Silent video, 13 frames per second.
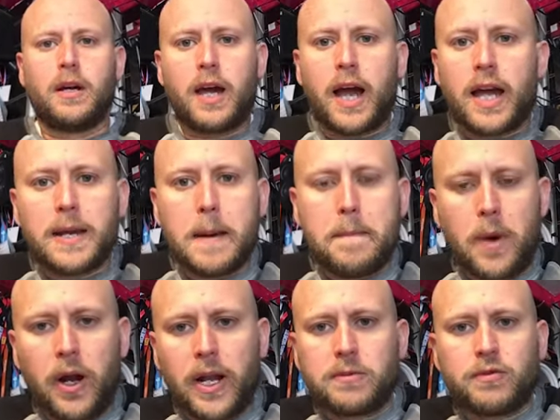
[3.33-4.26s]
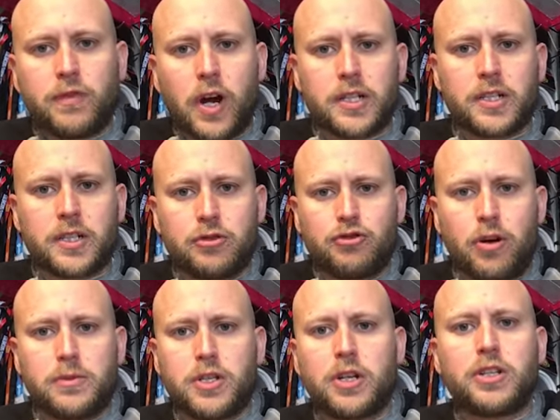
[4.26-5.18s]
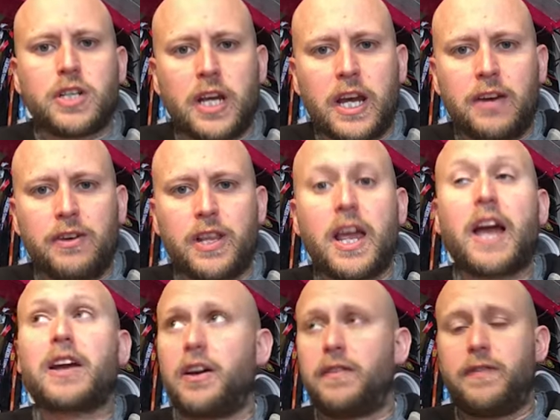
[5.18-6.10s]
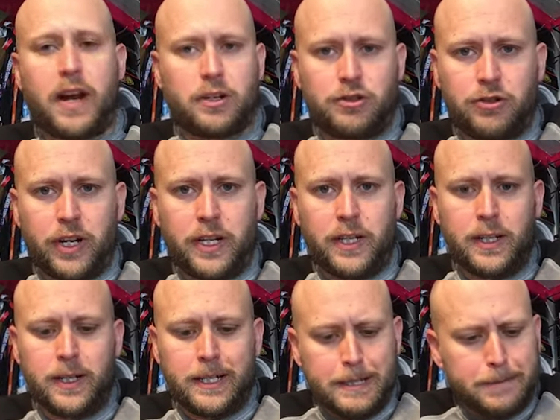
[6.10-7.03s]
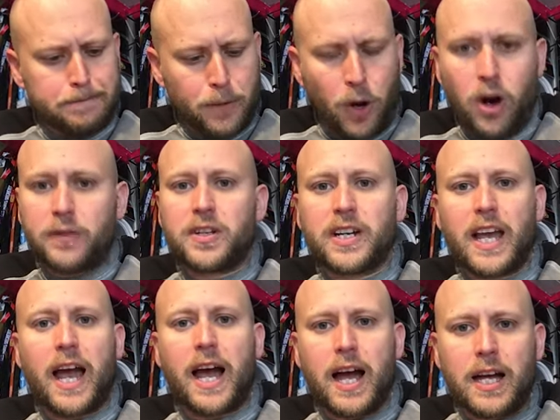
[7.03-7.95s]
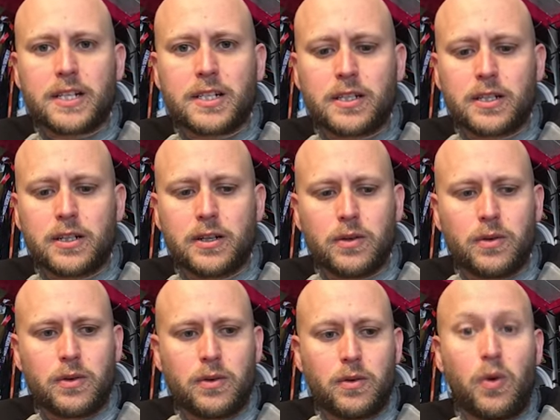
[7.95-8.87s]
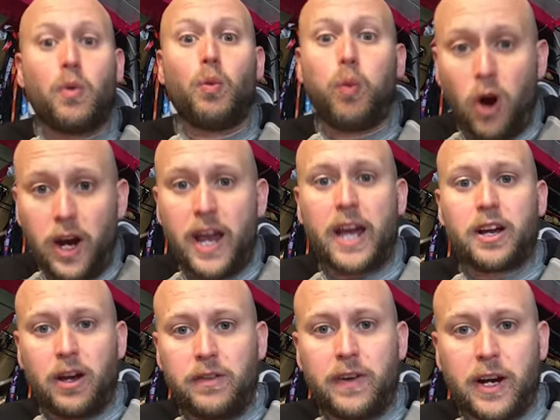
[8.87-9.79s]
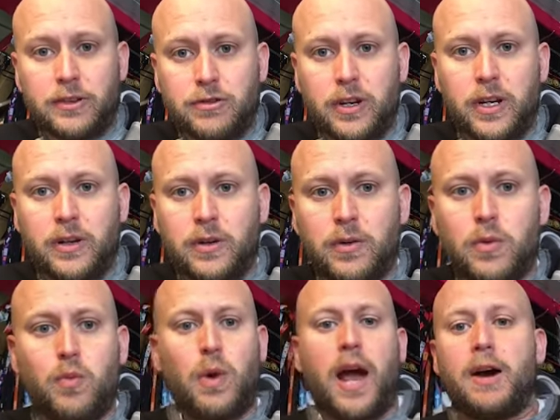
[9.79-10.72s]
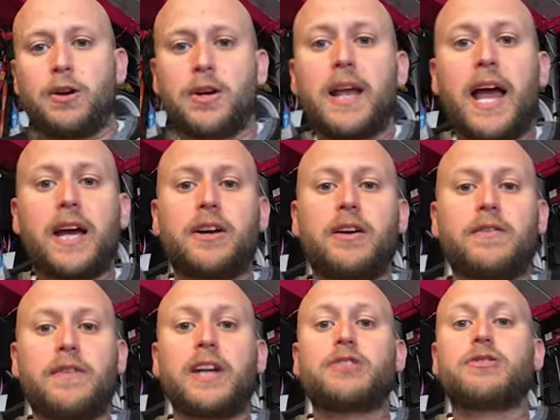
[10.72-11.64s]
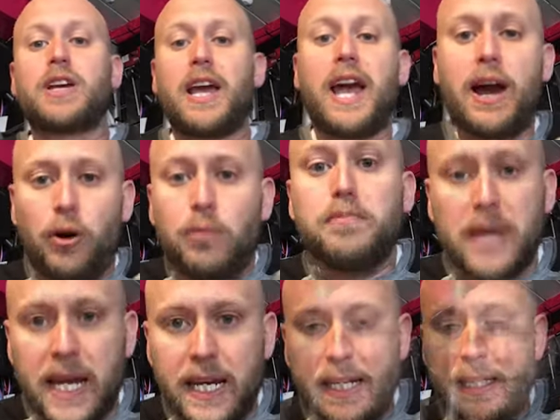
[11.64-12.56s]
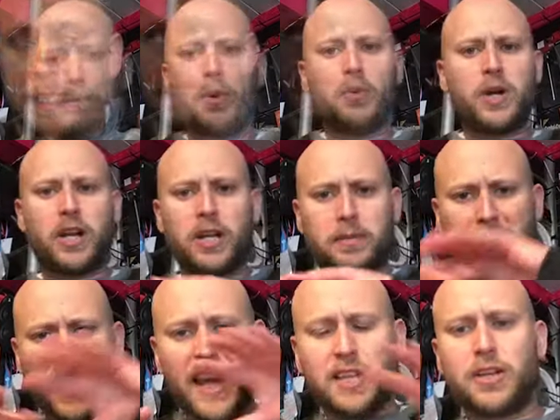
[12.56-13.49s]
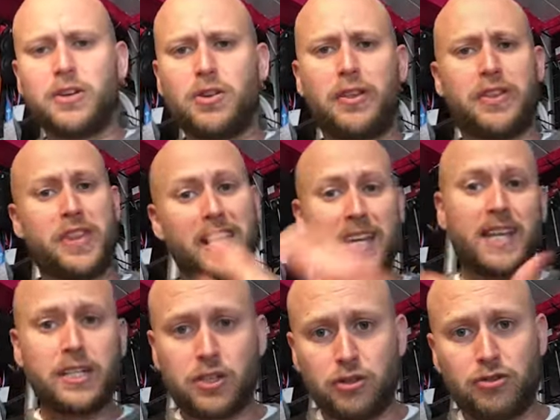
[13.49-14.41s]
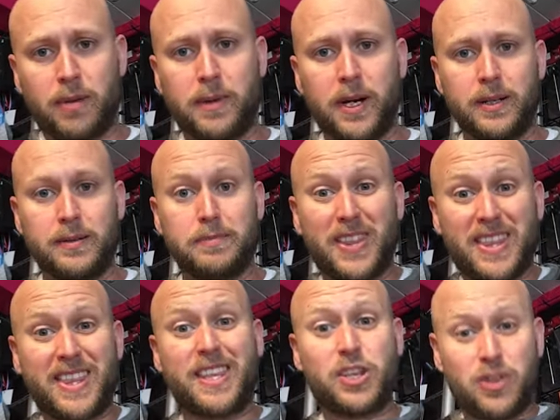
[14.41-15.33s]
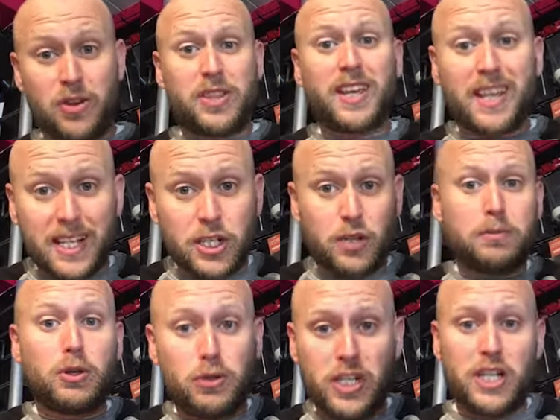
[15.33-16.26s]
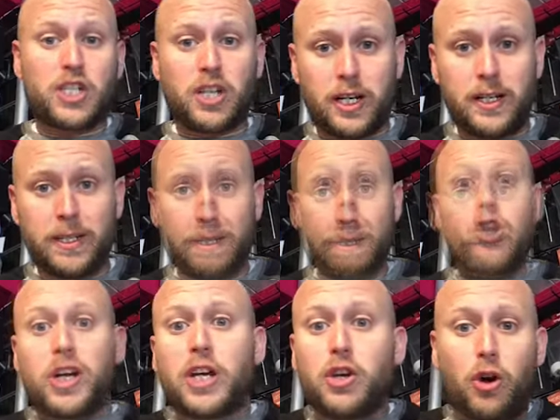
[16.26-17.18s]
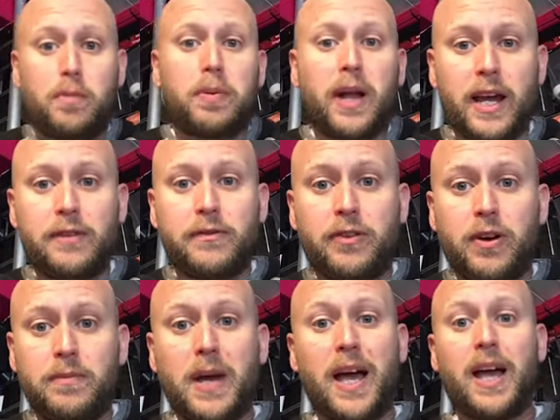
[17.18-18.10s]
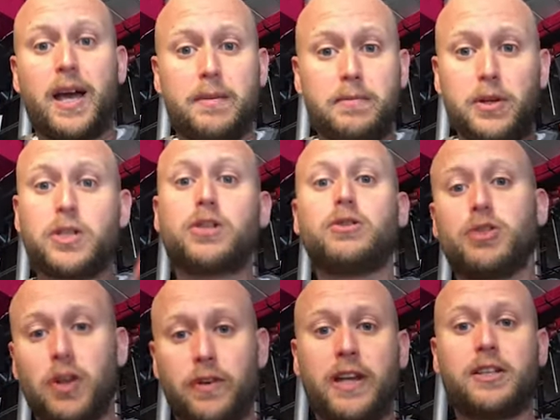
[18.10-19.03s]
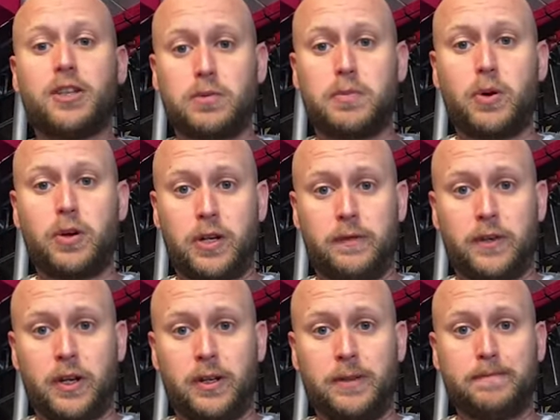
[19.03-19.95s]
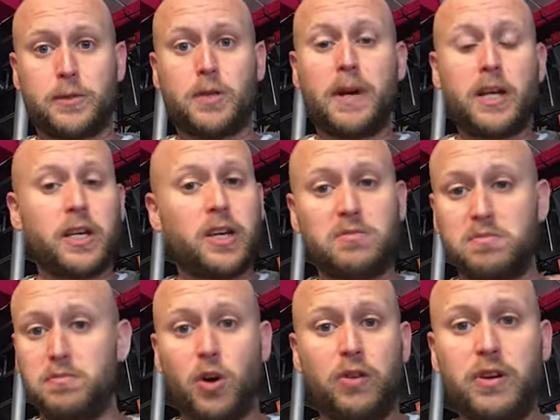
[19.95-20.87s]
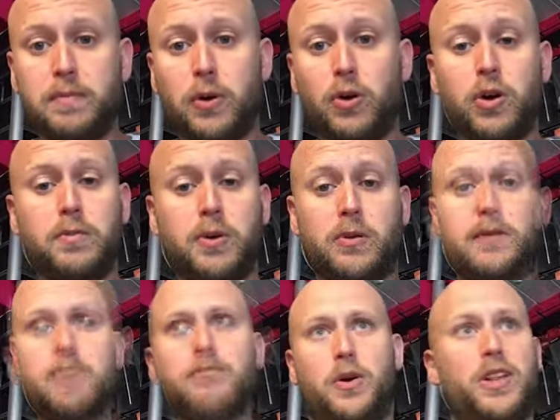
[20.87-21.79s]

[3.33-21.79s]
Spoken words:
Hey, my name's Russ, drum tutor here at the Echo Factory. I often get asked, why Echo Factory? How can Echo Factory help me? We're going to get you not thinking as a drummer, but you thinking as a musician. Look at your playing from a musical director's point of view to make you more employable.